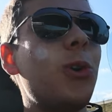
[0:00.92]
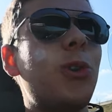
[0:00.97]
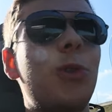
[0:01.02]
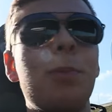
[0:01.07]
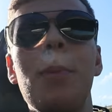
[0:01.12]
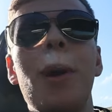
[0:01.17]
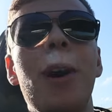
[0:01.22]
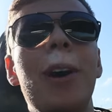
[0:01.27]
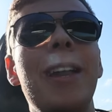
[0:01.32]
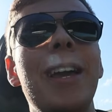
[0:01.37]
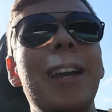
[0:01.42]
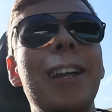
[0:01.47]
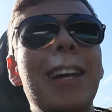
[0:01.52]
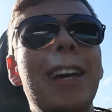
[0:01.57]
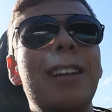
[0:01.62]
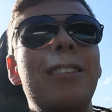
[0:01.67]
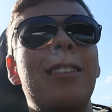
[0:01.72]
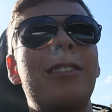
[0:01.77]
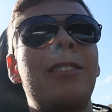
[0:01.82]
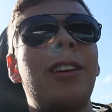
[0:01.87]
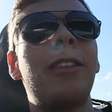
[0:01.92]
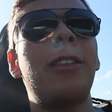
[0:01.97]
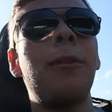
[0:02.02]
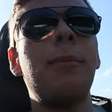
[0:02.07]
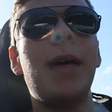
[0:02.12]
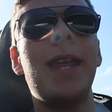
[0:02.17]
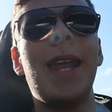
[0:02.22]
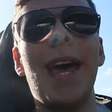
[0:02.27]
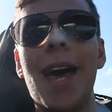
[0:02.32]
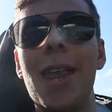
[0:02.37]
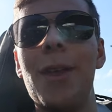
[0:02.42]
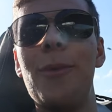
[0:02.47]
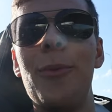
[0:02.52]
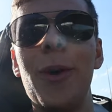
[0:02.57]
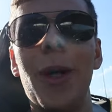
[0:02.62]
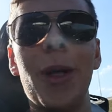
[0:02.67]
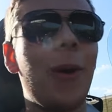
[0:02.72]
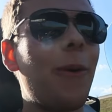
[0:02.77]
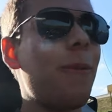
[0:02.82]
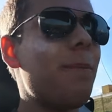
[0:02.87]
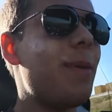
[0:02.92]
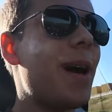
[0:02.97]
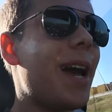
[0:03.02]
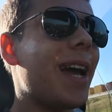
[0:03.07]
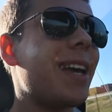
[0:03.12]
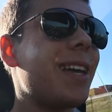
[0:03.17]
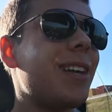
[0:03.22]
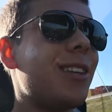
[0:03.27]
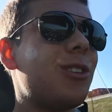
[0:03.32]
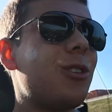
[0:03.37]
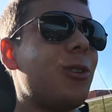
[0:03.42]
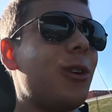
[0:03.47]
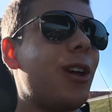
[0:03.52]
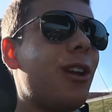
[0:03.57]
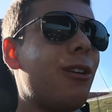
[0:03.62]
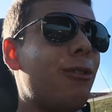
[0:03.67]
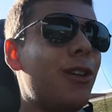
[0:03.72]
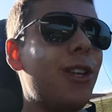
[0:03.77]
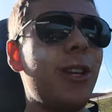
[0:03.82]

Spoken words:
Good morning, ladies and gentlemen, and welcome back to another